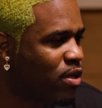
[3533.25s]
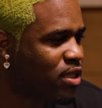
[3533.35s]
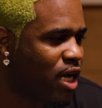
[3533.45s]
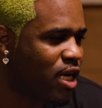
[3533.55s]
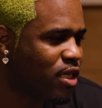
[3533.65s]
it's
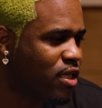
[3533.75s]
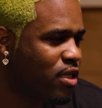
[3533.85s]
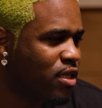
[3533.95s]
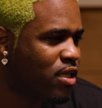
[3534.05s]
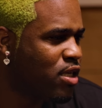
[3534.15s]
like,
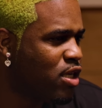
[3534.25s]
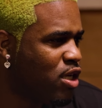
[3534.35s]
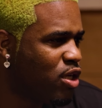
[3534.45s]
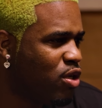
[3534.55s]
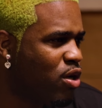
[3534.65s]

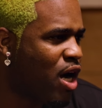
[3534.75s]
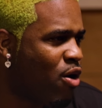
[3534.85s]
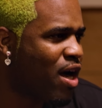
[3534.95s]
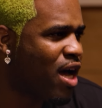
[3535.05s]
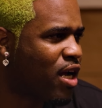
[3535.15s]
you know, I
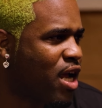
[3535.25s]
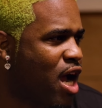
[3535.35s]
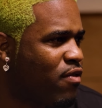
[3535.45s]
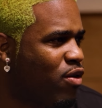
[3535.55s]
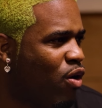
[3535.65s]
don't gotta
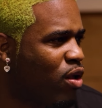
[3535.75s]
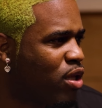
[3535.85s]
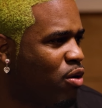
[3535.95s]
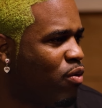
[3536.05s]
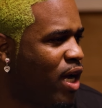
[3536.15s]
carry all of
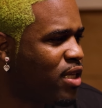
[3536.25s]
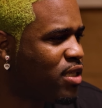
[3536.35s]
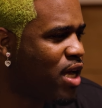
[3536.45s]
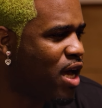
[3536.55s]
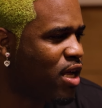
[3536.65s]
the weights
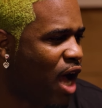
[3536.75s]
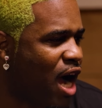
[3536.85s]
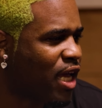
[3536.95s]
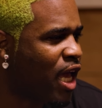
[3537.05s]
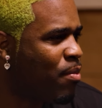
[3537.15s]
that I
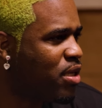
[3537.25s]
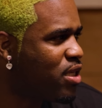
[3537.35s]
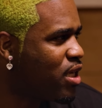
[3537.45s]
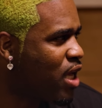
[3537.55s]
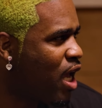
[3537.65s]
came into
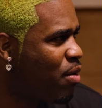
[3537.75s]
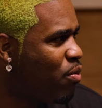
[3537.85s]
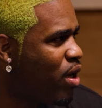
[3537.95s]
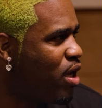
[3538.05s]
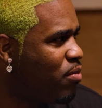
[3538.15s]
the game
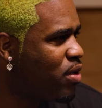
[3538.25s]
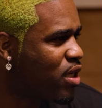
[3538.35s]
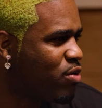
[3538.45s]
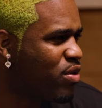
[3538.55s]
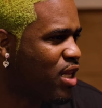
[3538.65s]
with, because
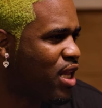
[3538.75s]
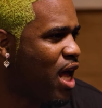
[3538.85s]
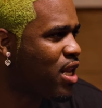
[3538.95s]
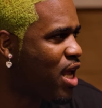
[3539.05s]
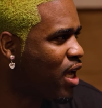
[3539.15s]
there was a
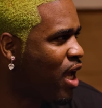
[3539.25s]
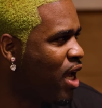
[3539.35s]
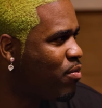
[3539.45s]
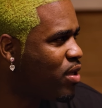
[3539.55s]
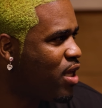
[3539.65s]
lot that
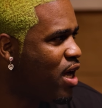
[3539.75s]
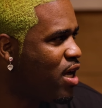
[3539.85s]
came with that.